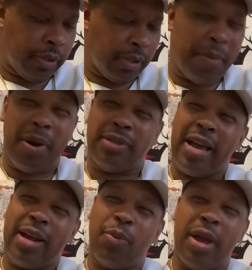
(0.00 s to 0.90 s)
I'm about
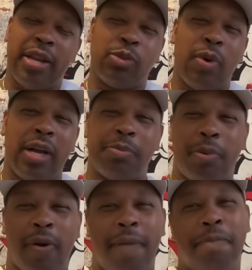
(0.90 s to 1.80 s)
tired of wearing this watch,
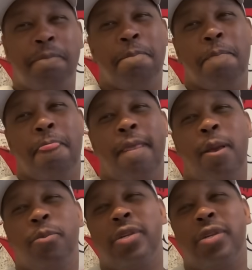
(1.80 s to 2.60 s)
bro. I'm